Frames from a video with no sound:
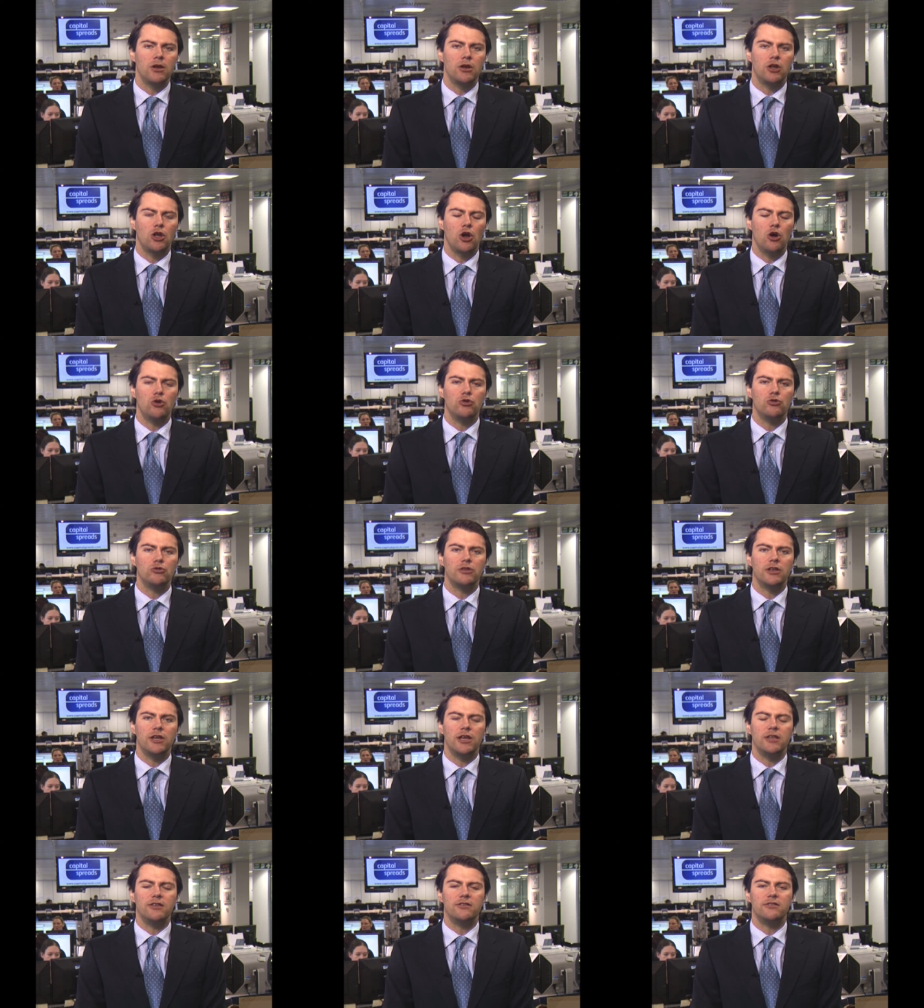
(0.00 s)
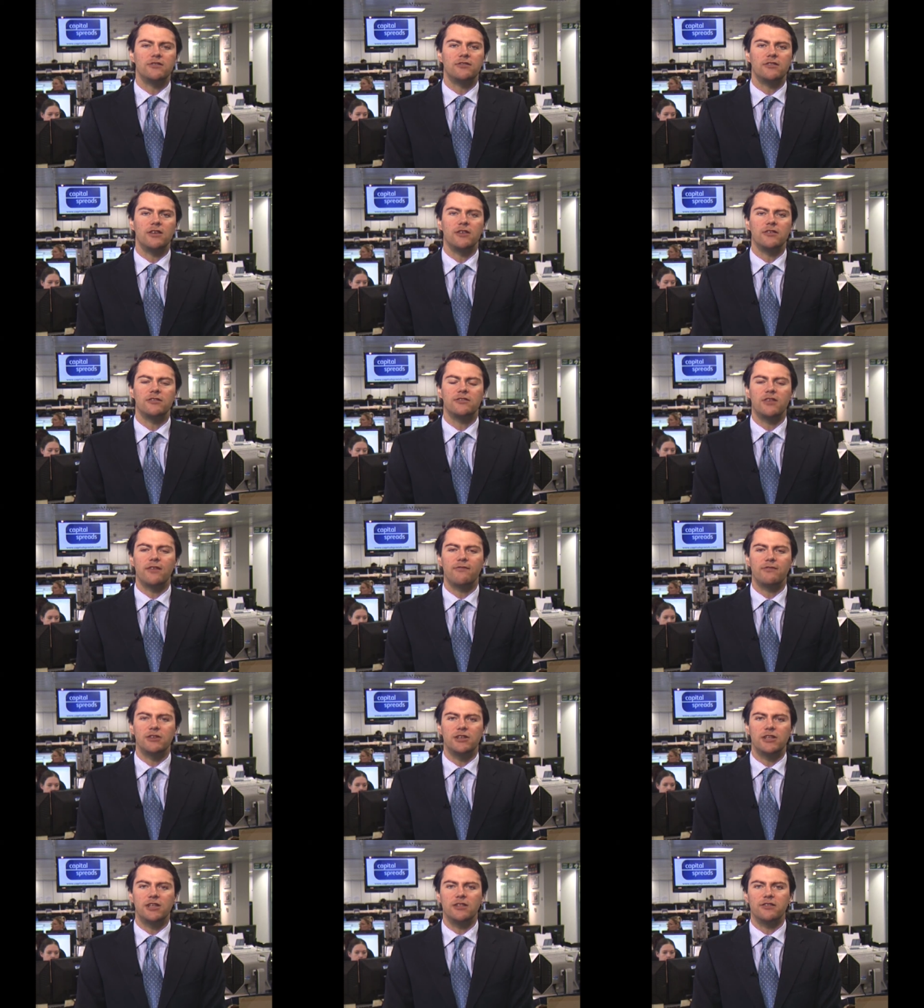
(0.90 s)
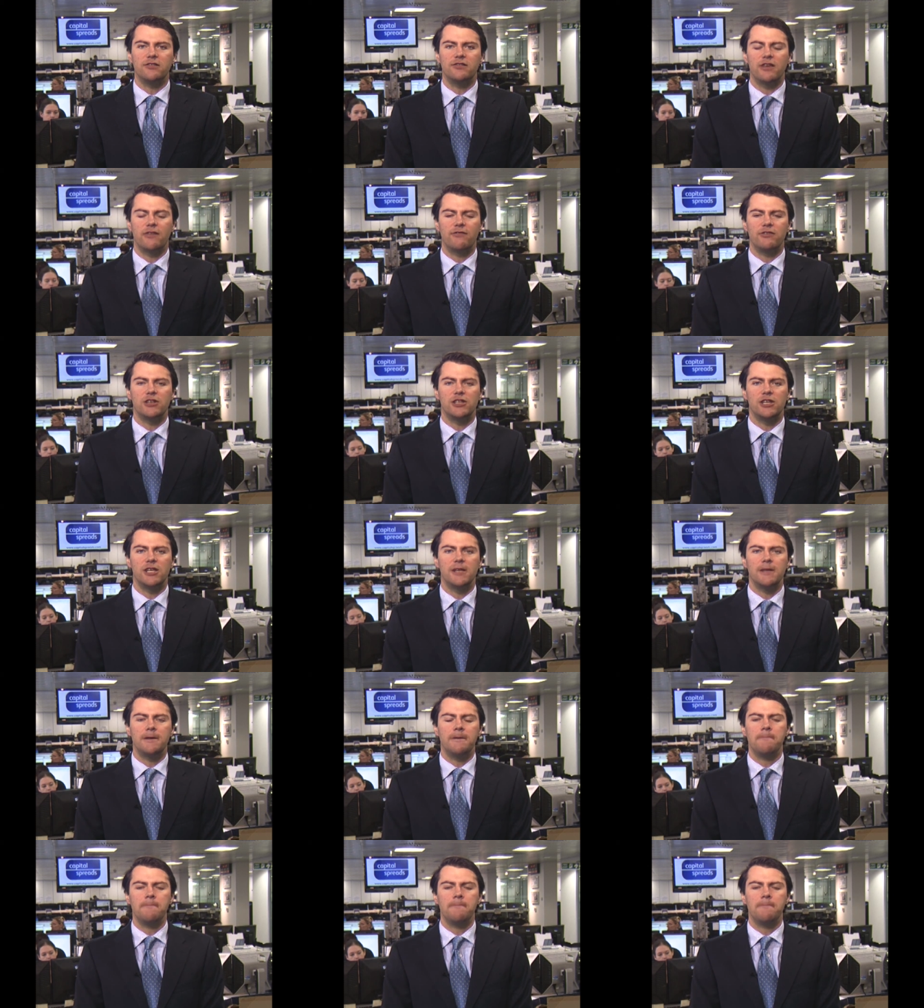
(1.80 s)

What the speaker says: Gold is at 1770.